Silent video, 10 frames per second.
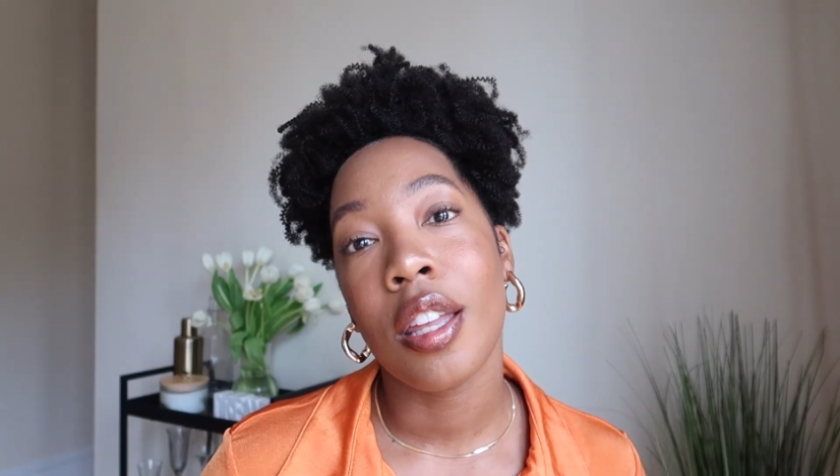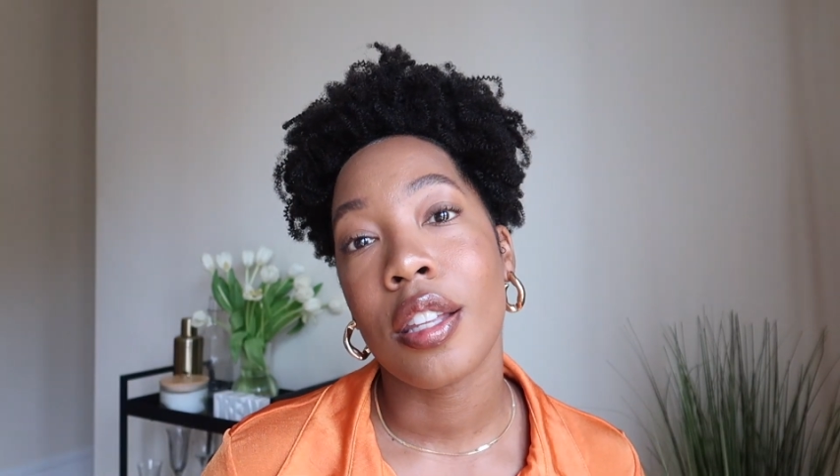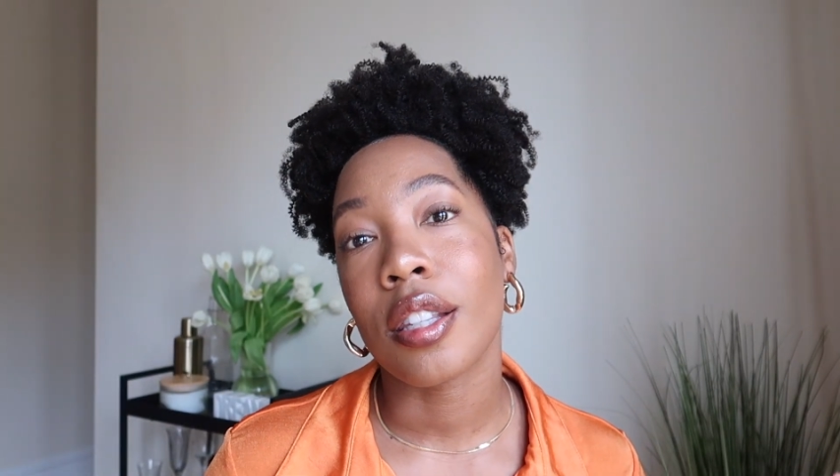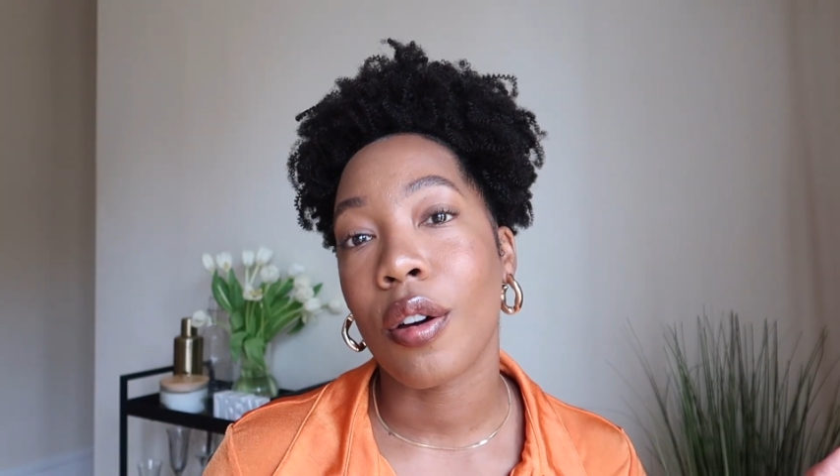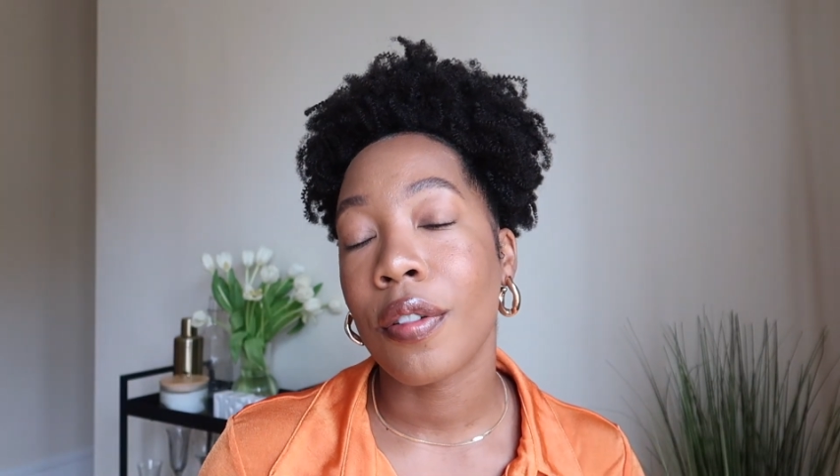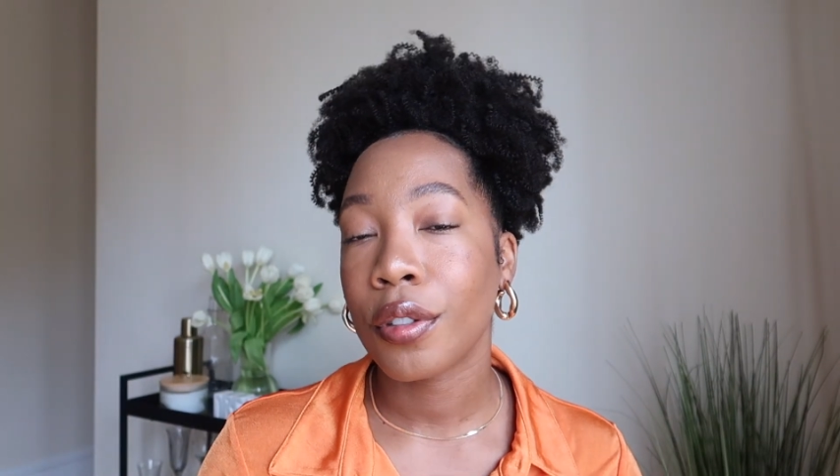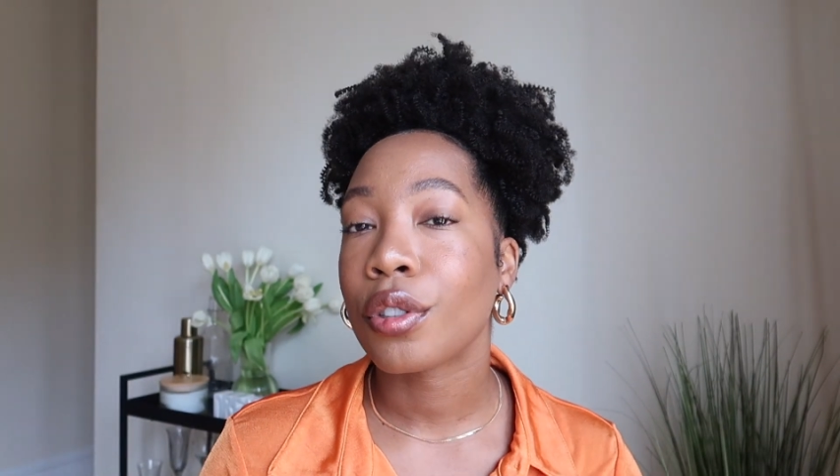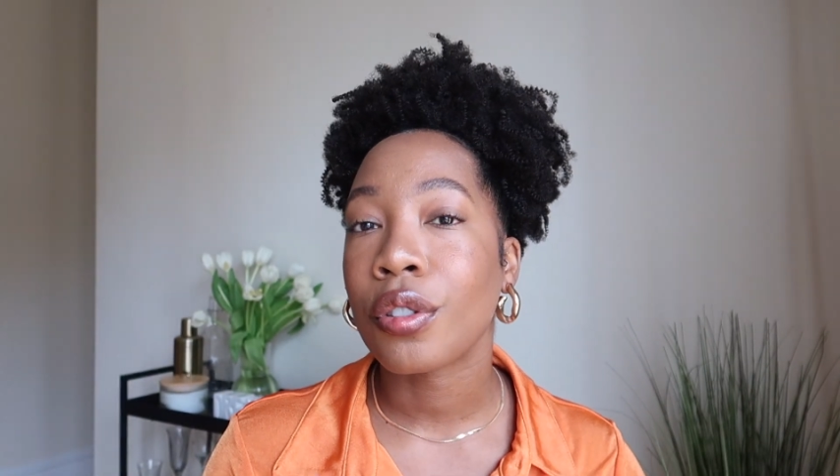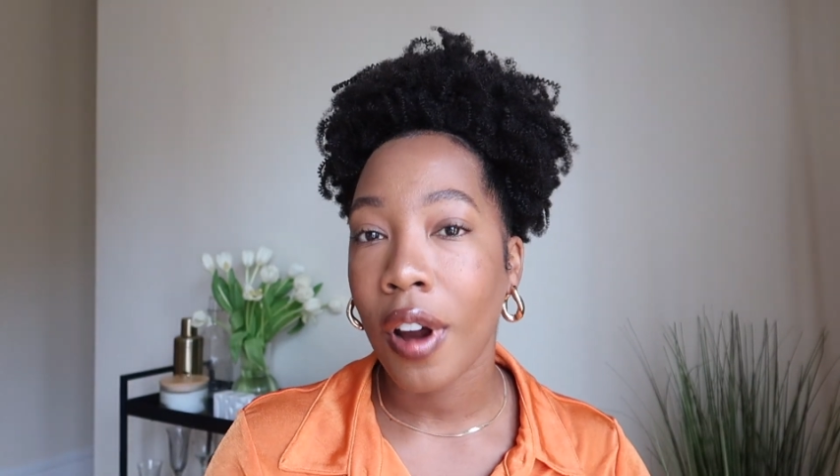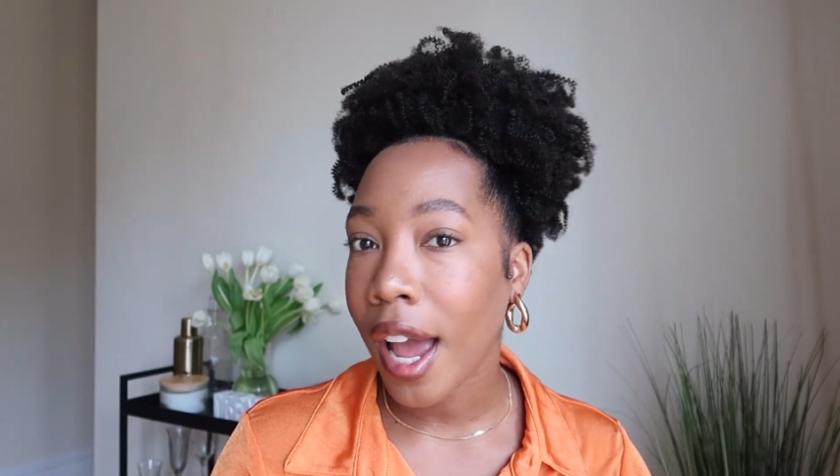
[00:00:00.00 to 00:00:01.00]
So if you
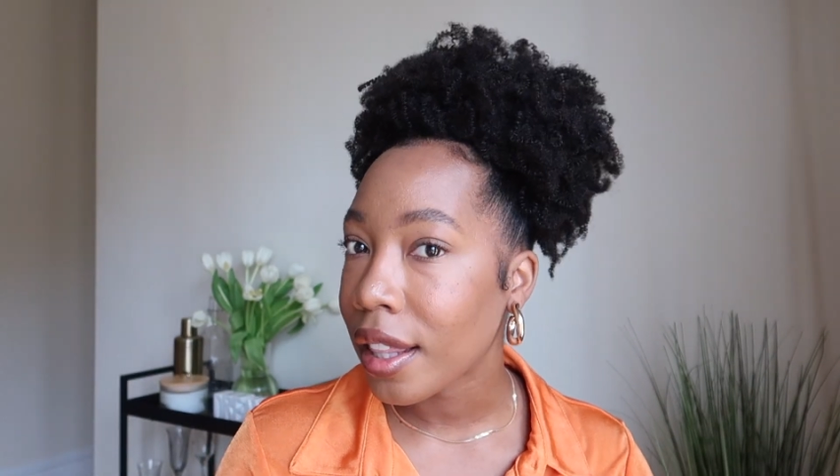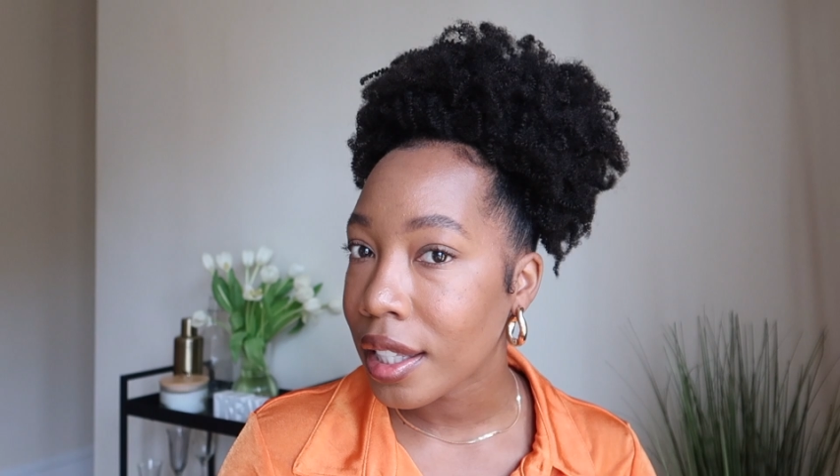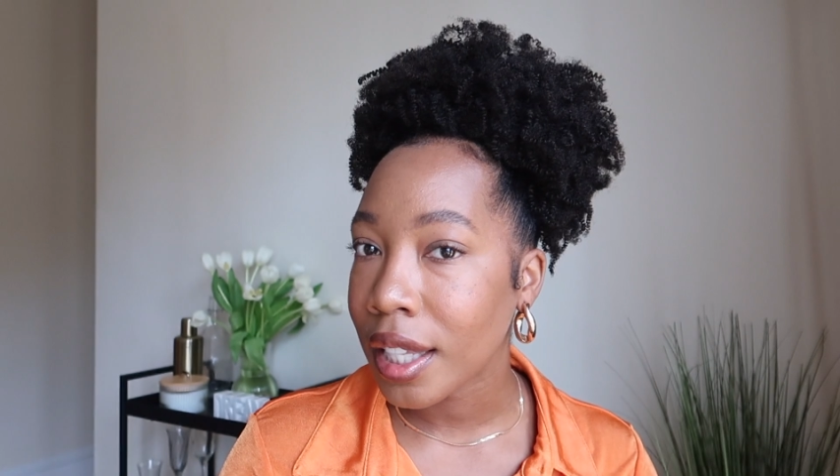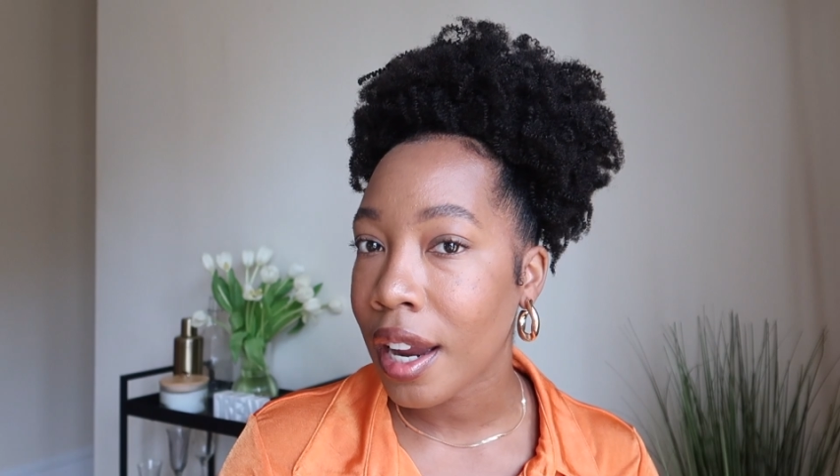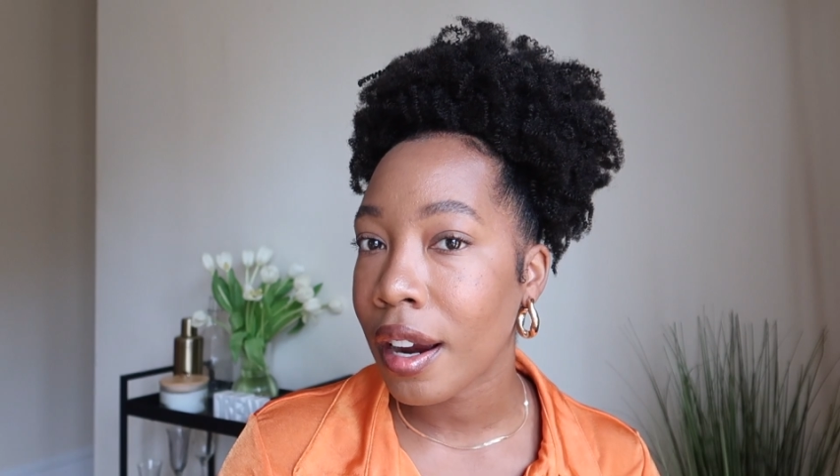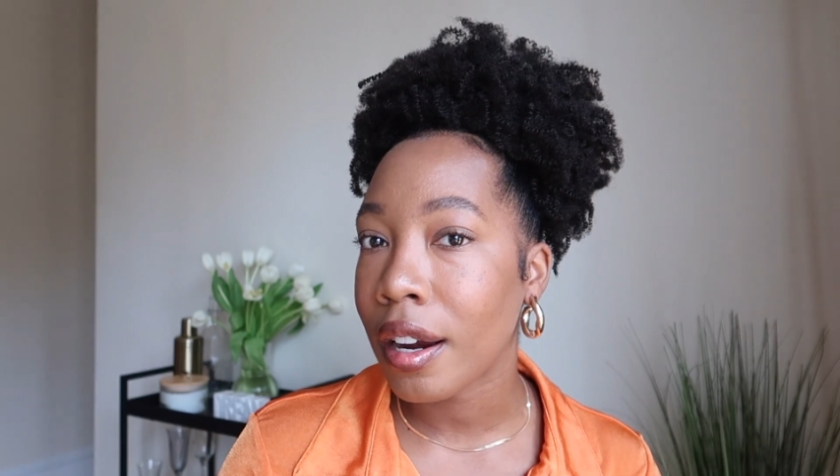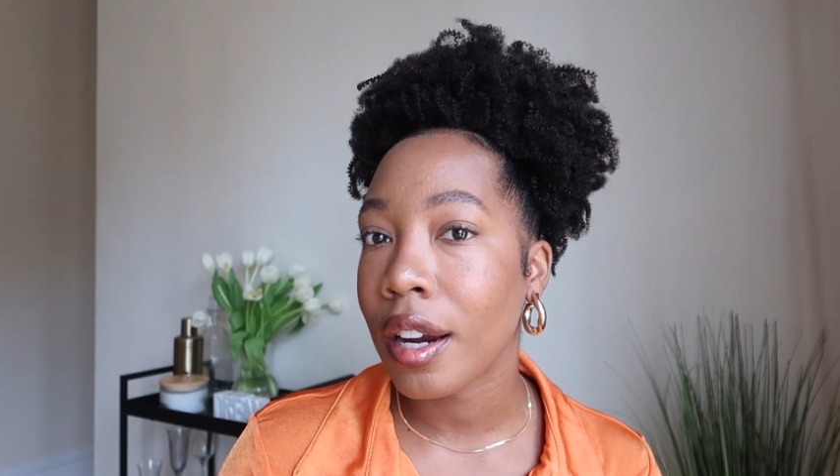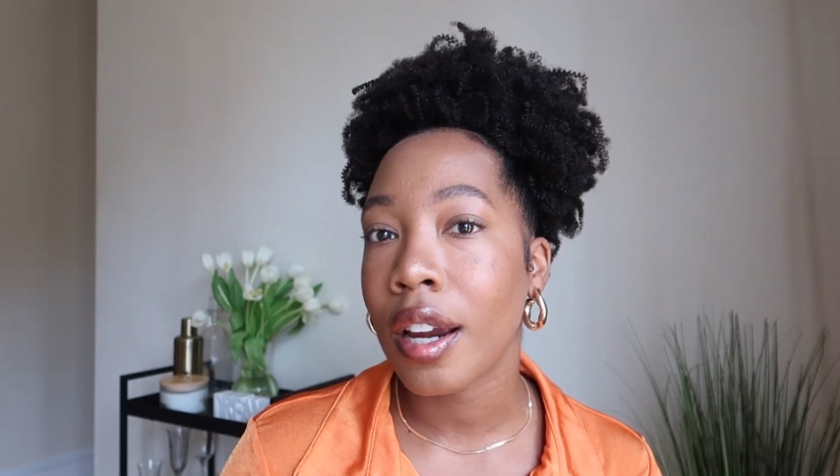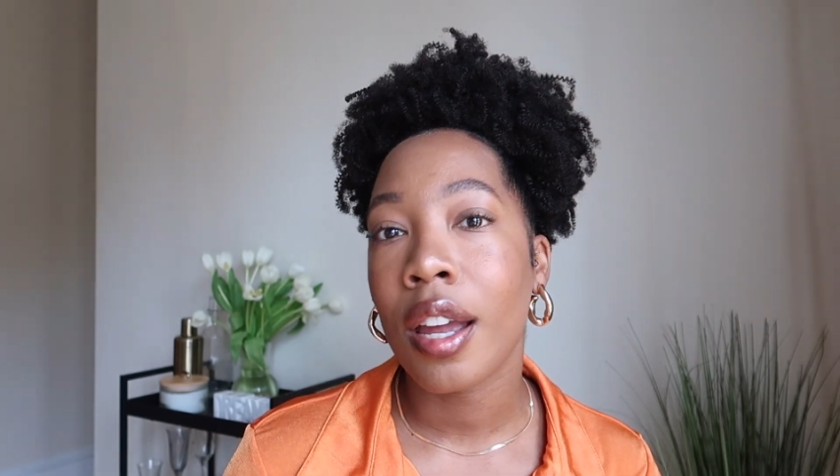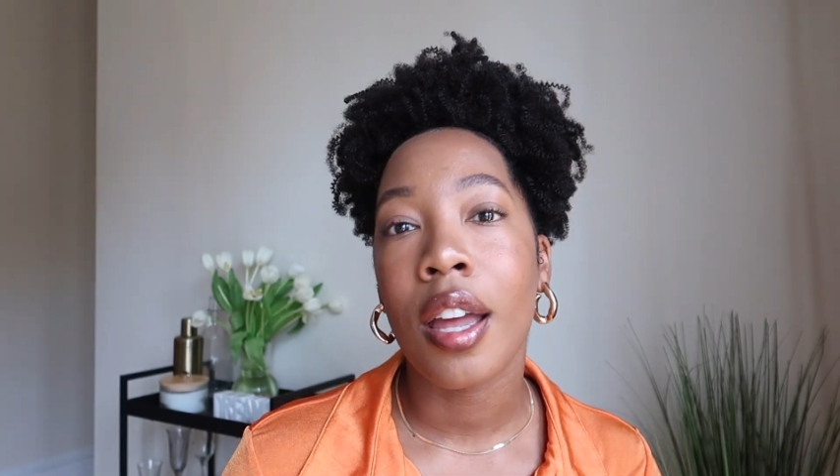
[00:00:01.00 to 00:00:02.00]
try this
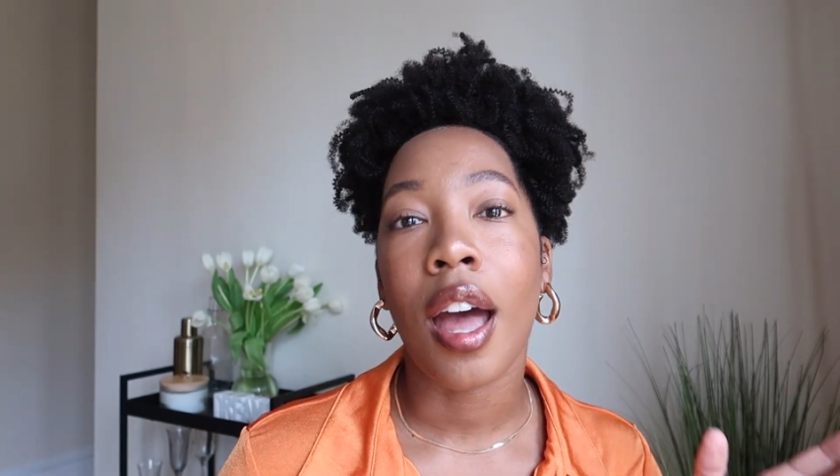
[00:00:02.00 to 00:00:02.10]
hair,